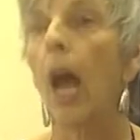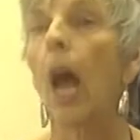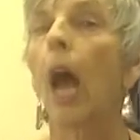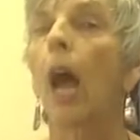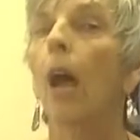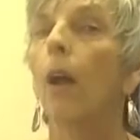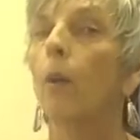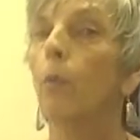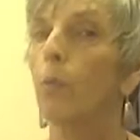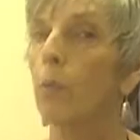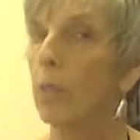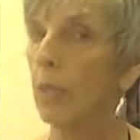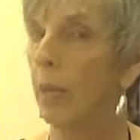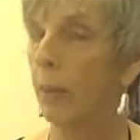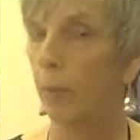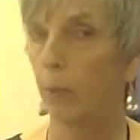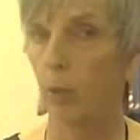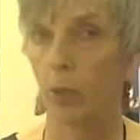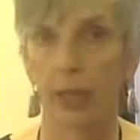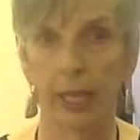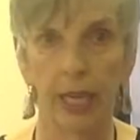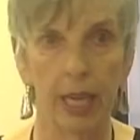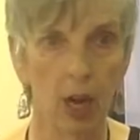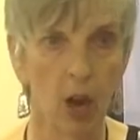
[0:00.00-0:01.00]
I was able to
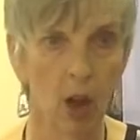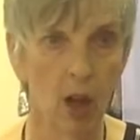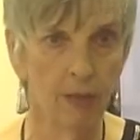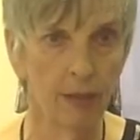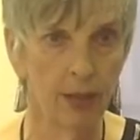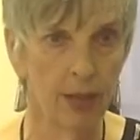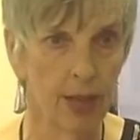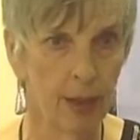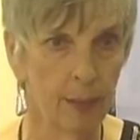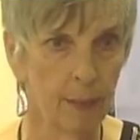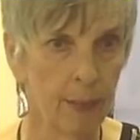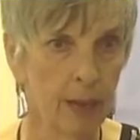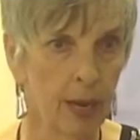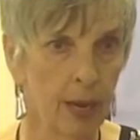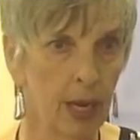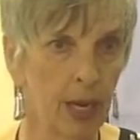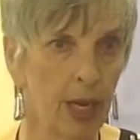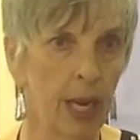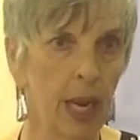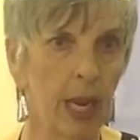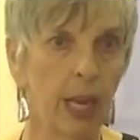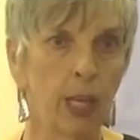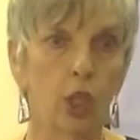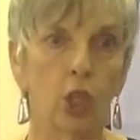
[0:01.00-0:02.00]
get off of that
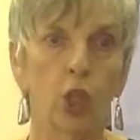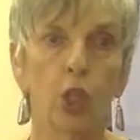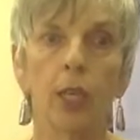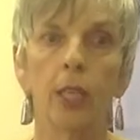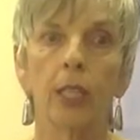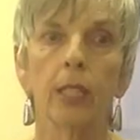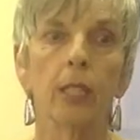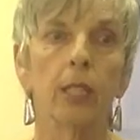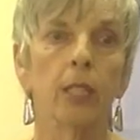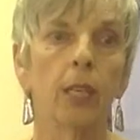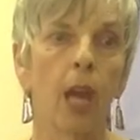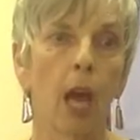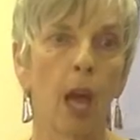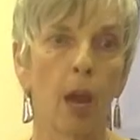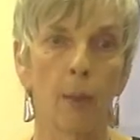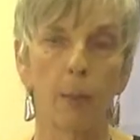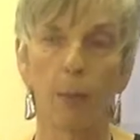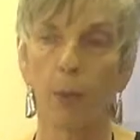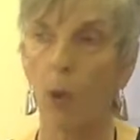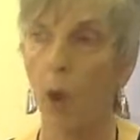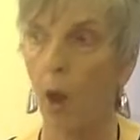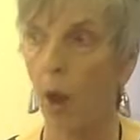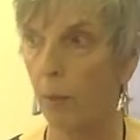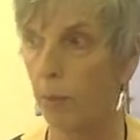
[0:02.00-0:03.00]
medication. It's not
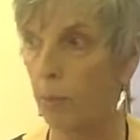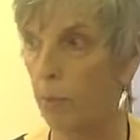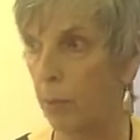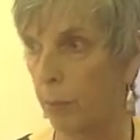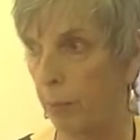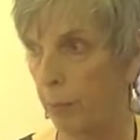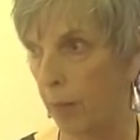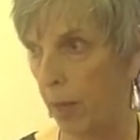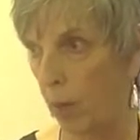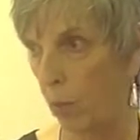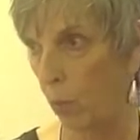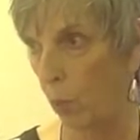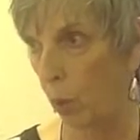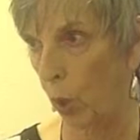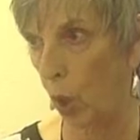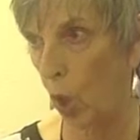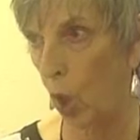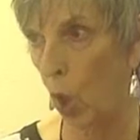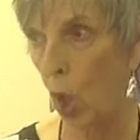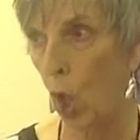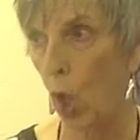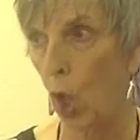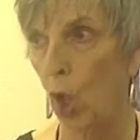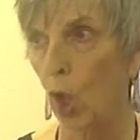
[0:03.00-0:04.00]
a problem that
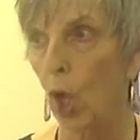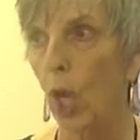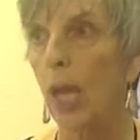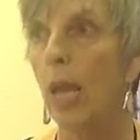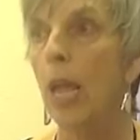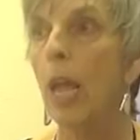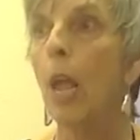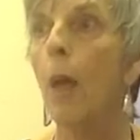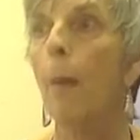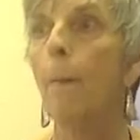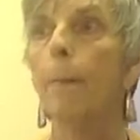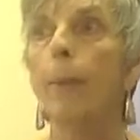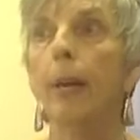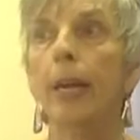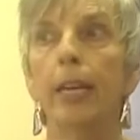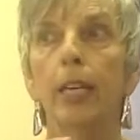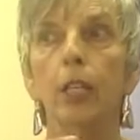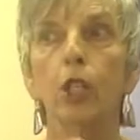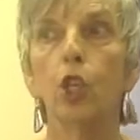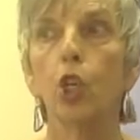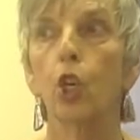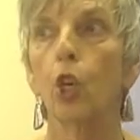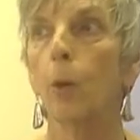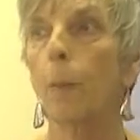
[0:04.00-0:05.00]
recurred, but it
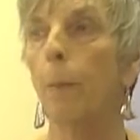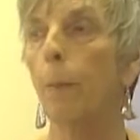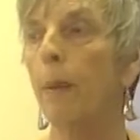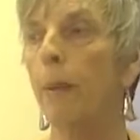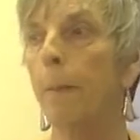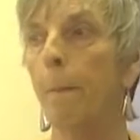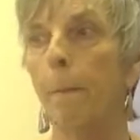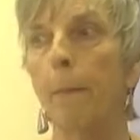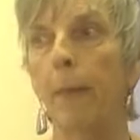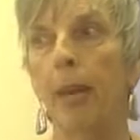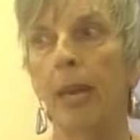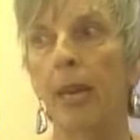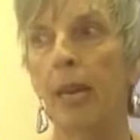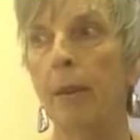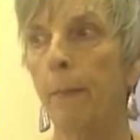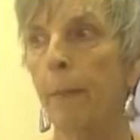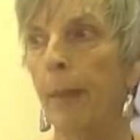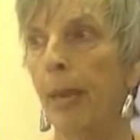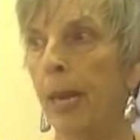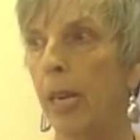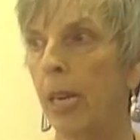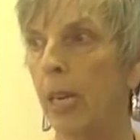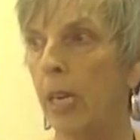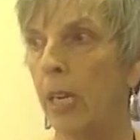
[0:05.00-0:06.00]
took me many,
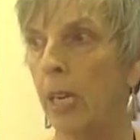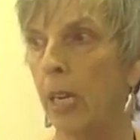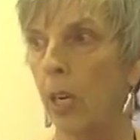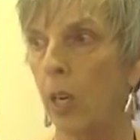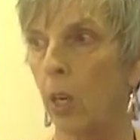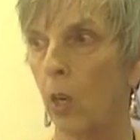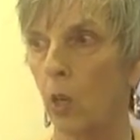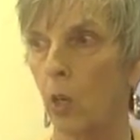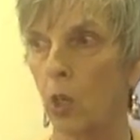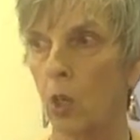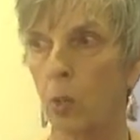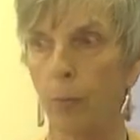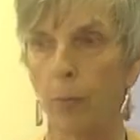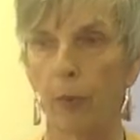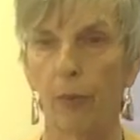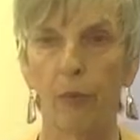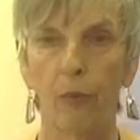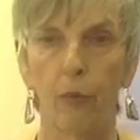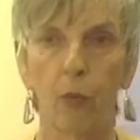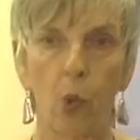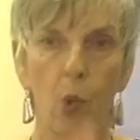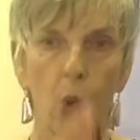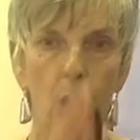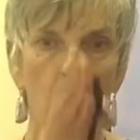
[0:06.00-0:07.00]
many years
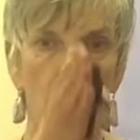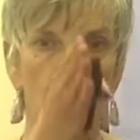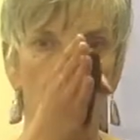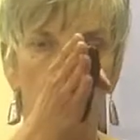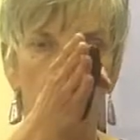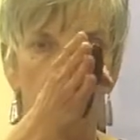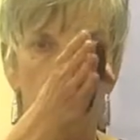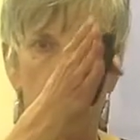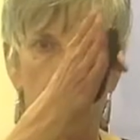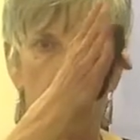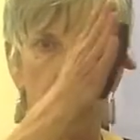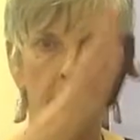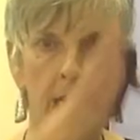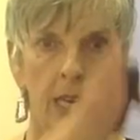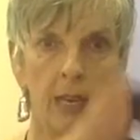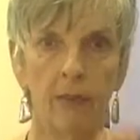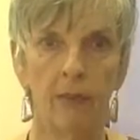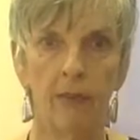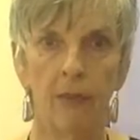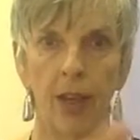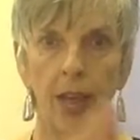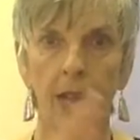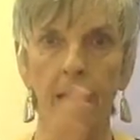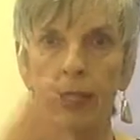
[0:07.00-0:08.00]
before
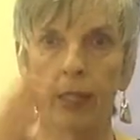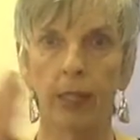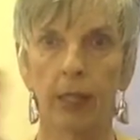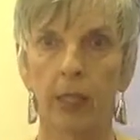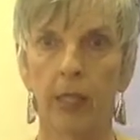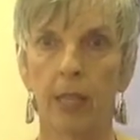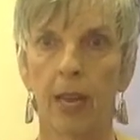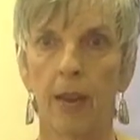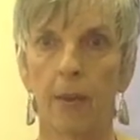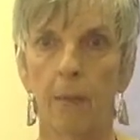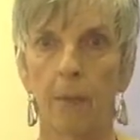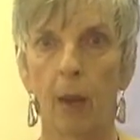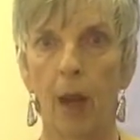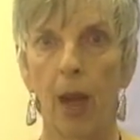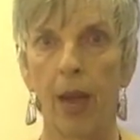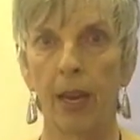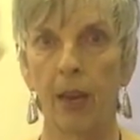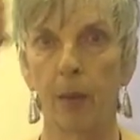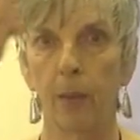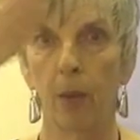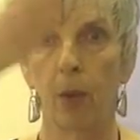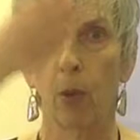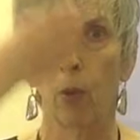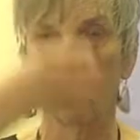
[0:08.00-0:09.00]
events and my
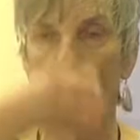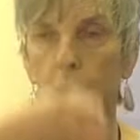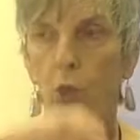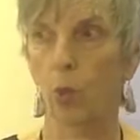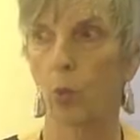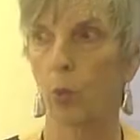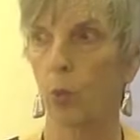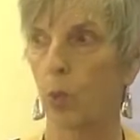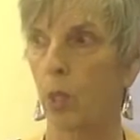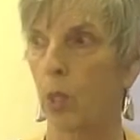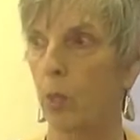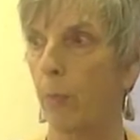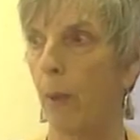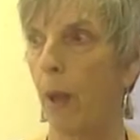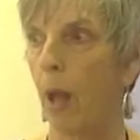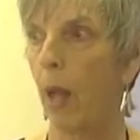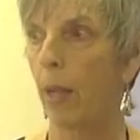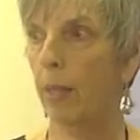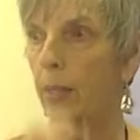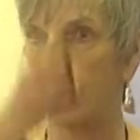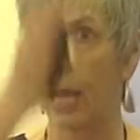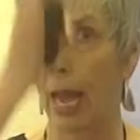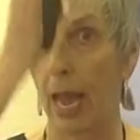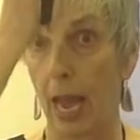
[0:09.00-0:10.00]
emotional
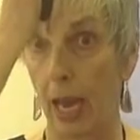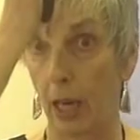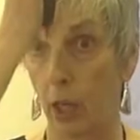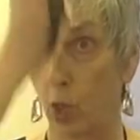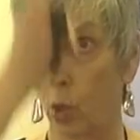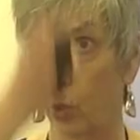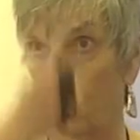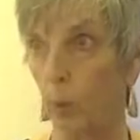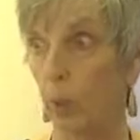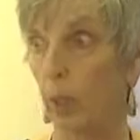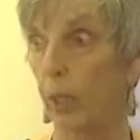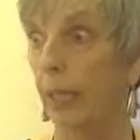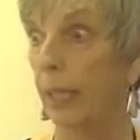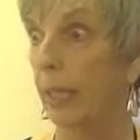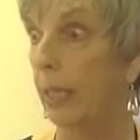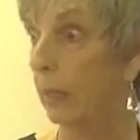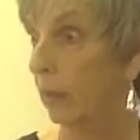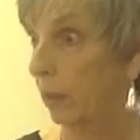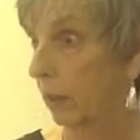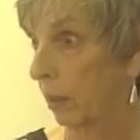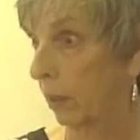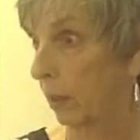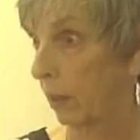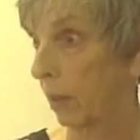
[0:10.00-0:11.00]
response actually
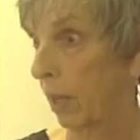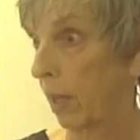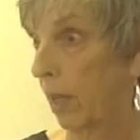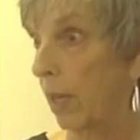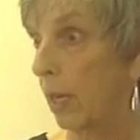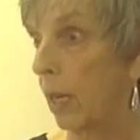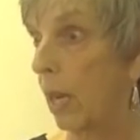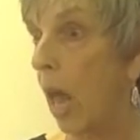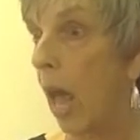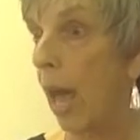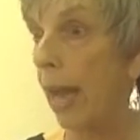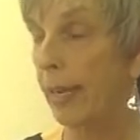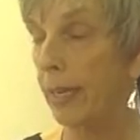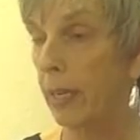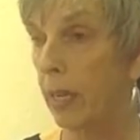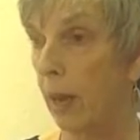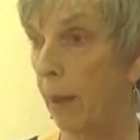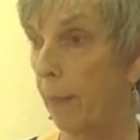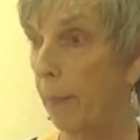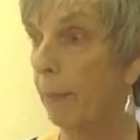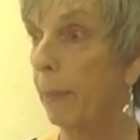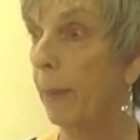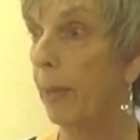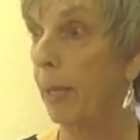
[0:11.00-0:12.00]
lined
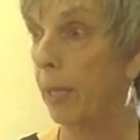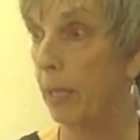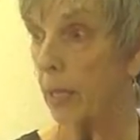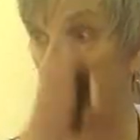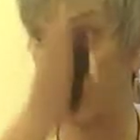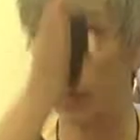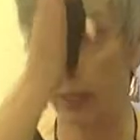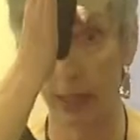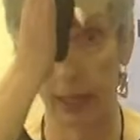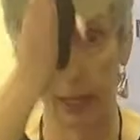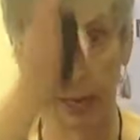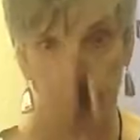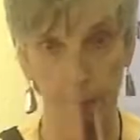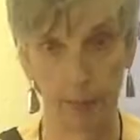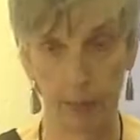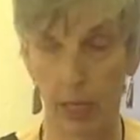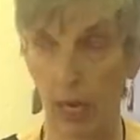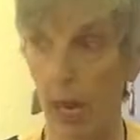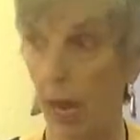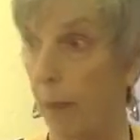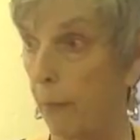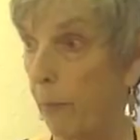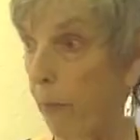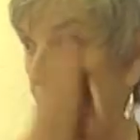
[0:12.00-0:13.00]
up into the same
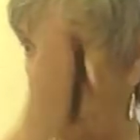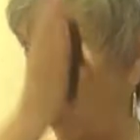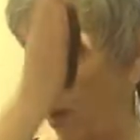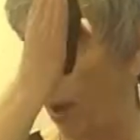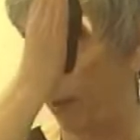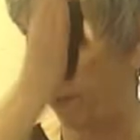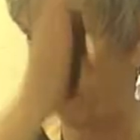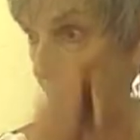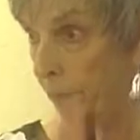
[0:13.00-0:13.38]
time frame.